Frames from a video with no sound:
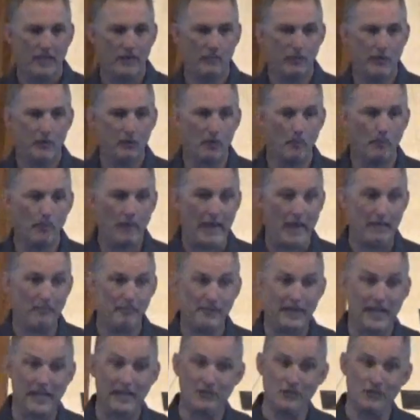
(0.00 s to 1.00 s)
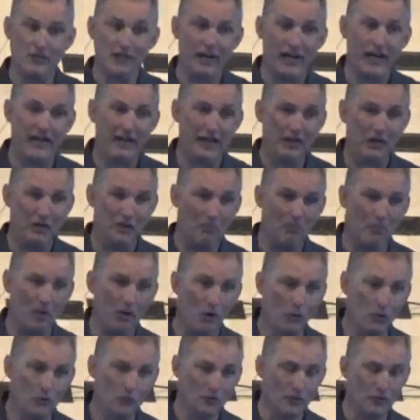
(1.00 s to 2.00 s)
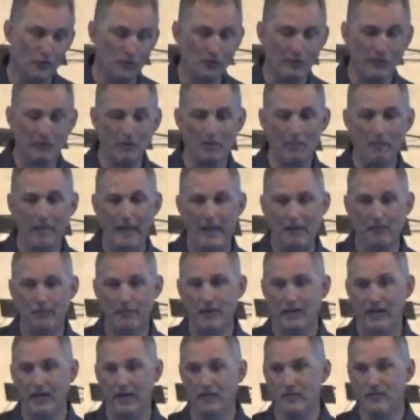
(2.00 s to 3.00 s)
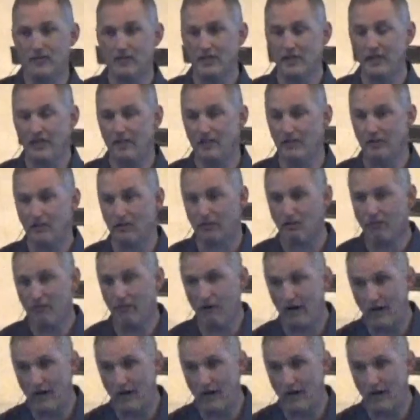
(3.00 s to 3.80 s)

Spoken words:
And we were baptized not into Moses, we were baptized into